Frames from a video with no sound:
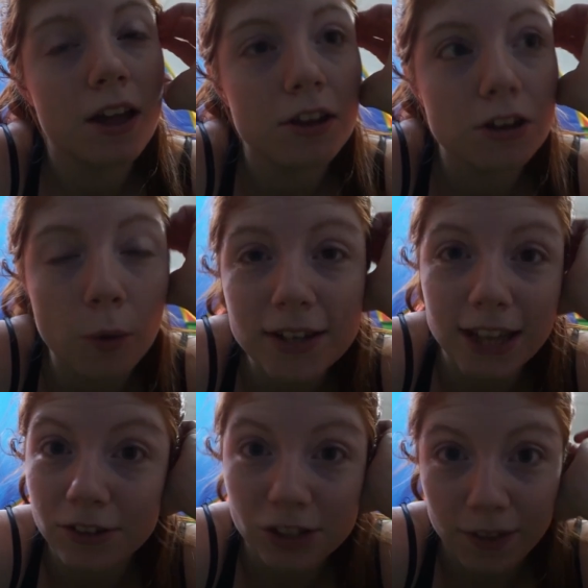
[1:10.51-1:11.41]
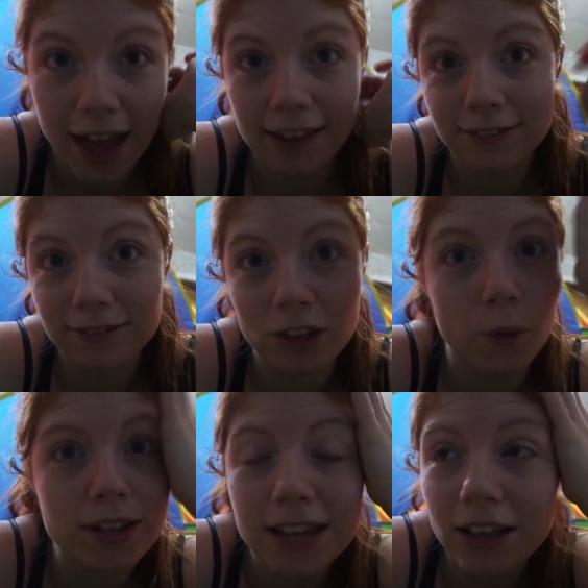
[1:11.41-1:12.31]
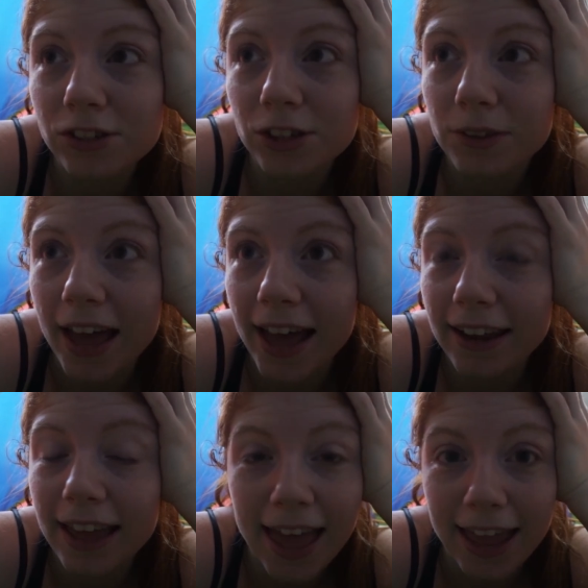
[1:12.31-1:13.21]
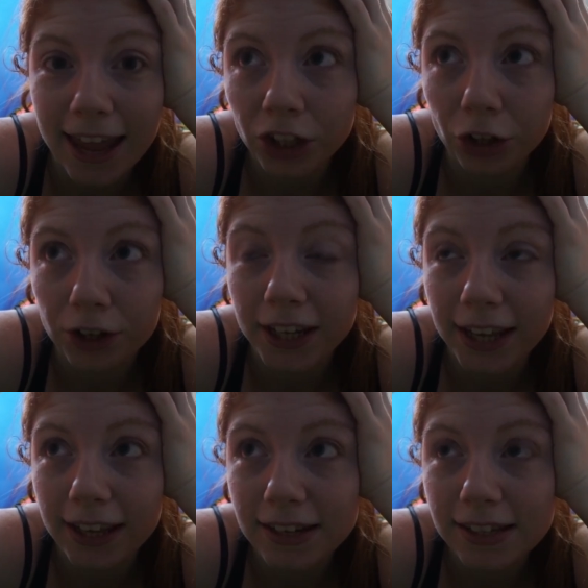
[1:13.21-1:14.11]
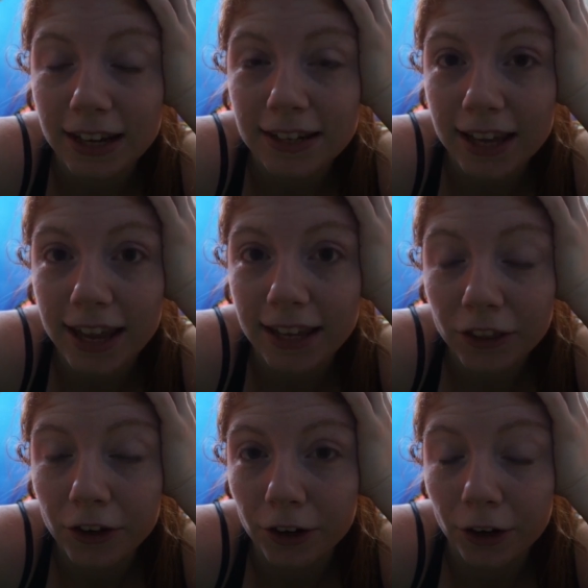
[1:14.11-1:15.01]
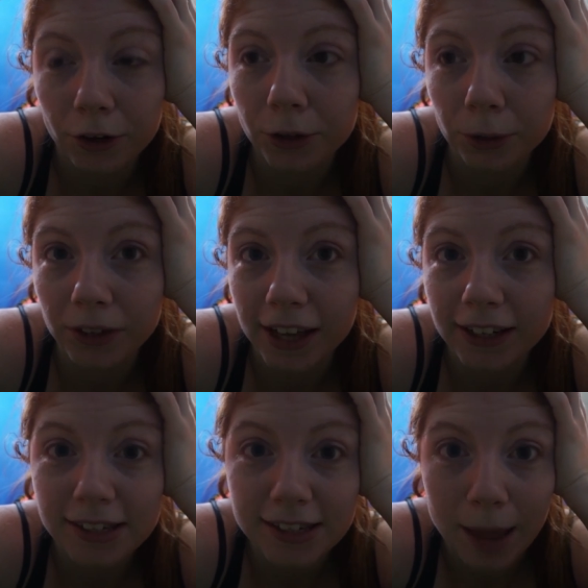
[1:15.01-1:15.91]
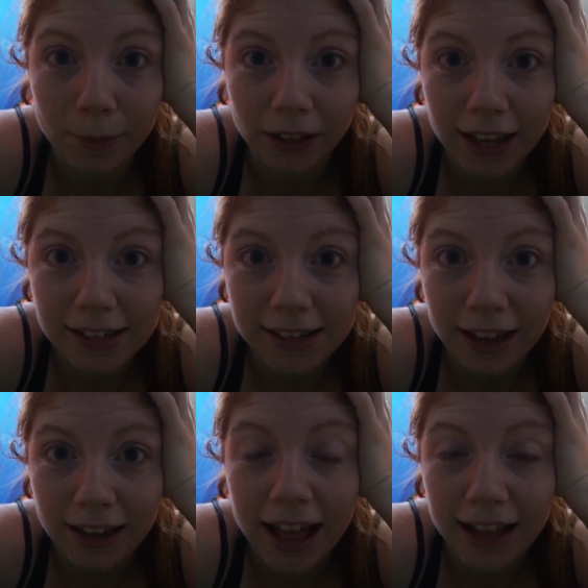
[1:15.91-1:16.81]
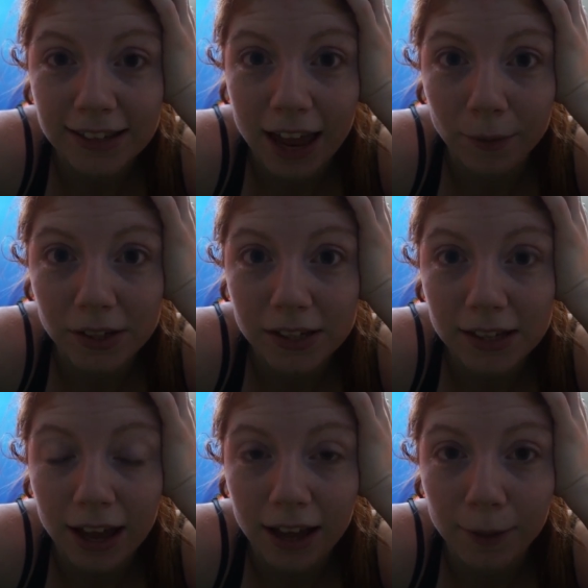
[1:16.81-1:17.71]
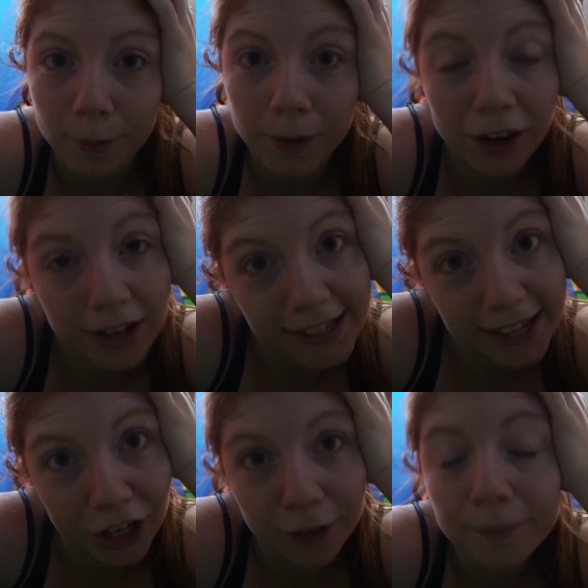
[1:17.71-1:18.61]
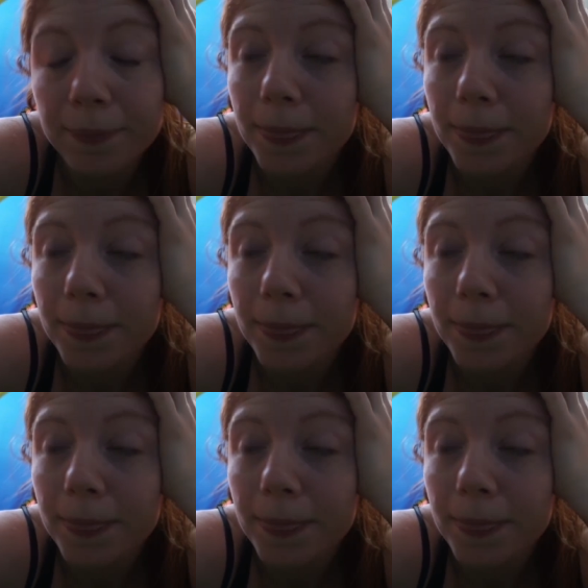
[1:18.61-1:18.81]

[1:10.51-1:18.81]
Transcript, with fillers: No one tells you that. No one tells you that, hey, your kid is going to take her Kool-Aid, because this happened last night as I was preparing dinner.